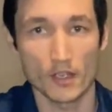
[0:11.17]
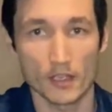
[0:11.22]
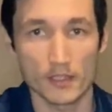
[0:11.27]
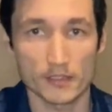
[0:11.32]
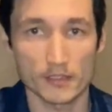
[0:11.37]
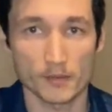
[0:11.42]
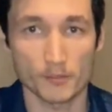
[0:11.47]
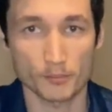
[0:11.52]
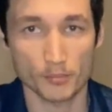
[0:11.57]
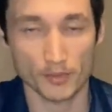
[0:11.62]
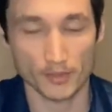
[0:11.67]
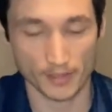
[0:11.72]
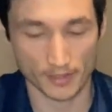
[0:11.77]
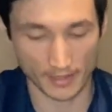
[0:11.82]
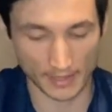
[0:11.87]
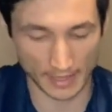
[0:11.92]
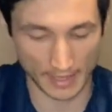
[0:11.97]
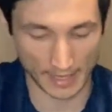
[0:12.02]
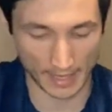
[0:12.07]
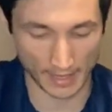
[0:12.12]

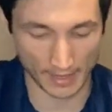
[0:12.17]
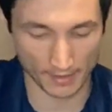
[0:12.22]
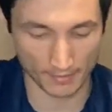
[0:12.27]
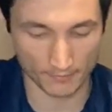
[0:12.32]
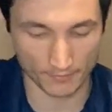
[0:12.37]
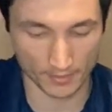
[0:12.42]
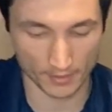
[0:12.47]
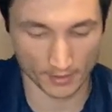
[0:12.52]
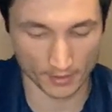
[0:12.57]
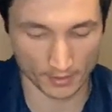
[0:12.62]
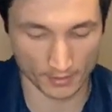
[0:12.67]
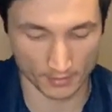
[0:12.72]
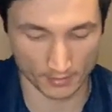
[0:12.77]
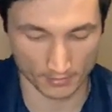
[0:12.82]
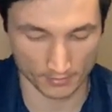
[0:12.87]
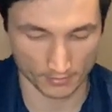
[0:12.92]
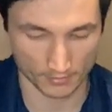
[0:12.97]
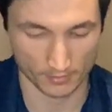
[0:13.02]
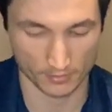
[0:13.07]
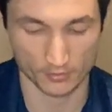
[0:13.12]
simply having
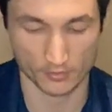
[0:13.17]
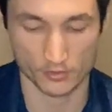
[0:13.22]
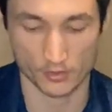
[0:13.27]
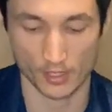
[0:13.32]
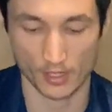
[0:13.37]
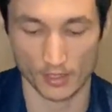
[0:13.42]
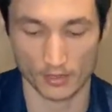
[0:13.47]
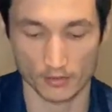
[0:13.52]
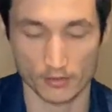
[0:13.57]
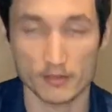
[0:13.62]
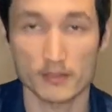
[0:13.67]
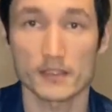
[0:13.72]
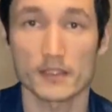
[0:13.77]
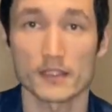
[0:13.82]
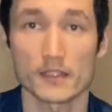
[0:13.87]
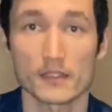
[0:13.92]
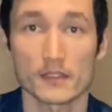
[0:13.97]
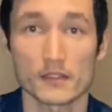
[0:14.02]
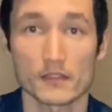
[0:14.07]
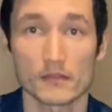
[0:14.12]
your child
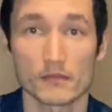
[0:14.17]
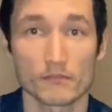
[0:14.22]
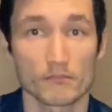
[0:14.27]
sit